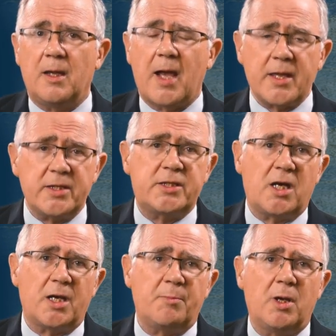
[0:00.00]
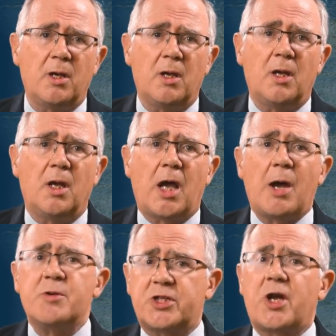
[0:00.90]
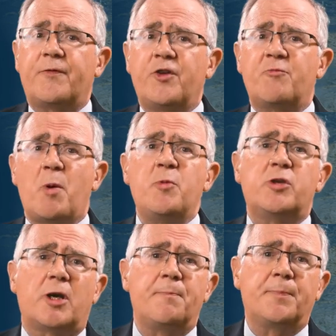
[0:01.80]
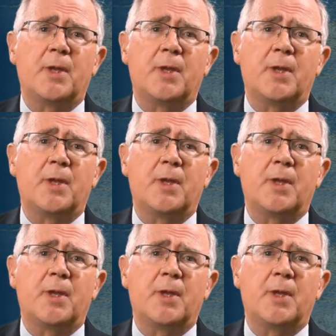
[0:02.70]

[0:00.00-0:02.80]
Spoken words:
At the time, I was Governor of Bermuda,